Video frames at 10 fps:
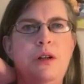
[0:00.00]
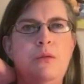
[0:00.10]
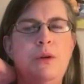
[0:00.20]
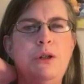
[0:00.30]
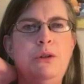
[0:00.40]

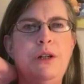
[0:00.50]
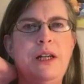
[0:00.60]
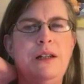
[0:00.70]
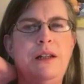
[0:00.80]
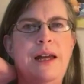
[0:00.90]
when you look
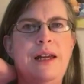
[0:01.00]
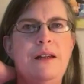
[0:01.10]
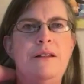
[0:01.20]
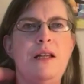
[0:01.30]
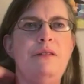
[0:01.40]
at
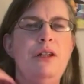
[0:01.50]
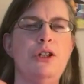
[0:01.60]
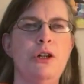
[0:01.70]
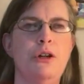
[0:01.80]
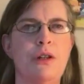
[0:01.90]
like TV
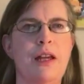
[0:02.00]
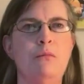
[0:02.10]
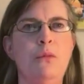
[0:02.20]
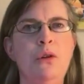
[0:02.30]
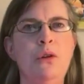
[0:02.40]
shows like
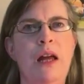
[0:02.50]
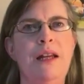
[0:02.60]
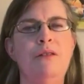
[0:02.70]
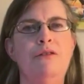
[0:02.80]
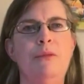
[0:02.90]

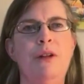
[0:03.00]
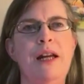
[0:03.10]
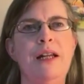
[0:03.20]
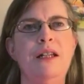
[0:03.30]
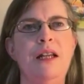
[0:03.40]
Moonlighting from the
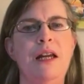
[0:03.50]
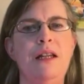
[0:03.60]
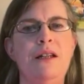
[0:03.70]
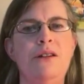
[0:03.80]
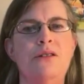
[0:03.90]

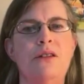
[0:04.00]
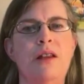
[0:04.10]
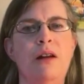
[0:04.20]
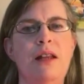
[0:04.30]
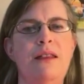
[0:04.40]
1980s,
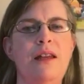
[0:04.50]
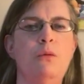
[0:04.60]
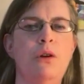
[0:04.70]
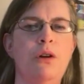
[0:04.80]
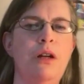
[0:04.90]
that I think
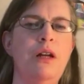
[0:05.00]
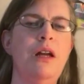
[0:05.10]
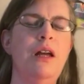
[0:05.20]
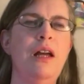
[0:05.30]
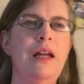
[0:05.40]
we're
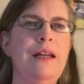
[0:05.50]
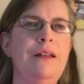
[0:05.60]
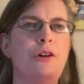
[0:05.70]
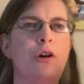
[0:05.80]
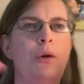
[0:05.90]

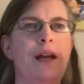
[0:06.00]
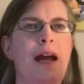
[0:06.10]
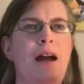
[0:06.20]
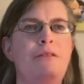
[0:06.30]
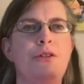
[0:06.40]
either going
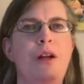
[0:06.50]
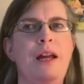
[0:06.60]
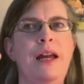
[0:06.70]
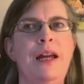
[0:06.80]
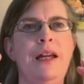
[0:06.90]
after
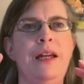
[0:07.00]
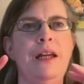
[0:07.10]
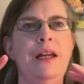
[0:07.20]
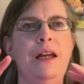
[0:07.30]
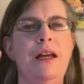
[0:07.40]
a
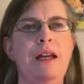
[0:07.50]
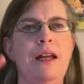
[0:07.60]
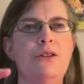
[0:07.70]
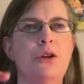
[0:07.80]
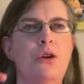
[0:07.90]

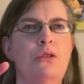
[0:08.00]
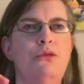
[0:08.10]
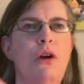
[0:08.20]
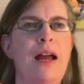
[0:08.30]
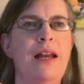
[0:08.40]
His Girl
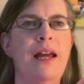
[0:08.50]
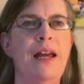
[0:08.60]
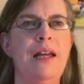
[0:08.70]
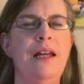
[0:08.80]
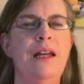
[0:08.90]

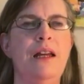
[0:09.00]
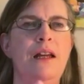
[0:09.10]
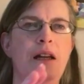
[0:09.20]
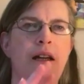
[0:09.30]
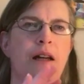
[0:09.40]
Friday,
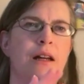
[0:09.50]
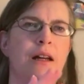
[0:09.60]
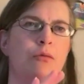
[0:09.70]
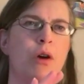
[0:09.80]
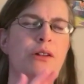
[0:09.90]

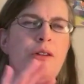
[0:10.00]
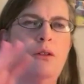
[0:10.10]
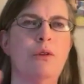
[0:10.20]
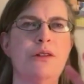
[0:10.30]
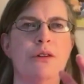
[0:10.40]
Rosalind
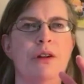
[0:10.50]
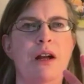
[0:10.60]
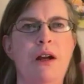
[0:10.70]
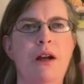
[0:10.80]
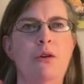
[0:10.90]
Russell,
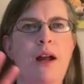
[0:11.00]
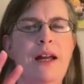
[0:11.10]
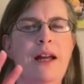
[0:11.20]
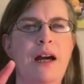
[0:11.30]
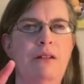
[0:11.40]
Cary
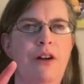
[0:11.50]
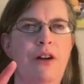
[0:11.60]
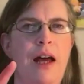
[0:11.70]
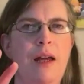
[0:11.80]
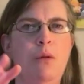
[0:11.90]
Grant kind of
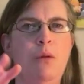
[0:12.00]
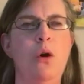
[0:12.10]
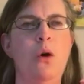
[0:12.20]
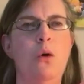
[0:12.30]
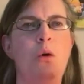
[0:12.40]
vibe,
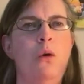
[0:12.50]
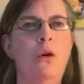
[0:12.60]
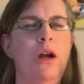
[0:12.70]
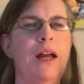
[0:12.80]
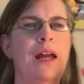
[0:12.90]

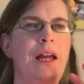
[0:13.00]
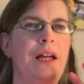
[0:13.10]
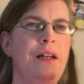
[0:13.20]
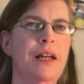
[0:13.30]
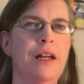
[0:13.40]
or a
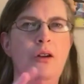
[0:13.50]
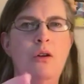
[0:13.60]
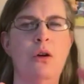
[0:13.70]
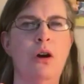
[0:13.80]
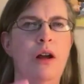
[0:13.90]
Nick and
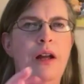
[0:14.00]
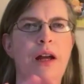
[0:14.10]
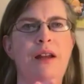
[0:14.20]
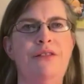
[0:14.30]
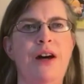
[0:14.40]
Nora
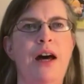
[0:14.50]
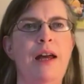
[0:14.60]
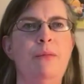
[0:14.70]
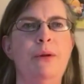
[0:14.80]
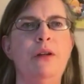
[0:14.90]
kind of vibe.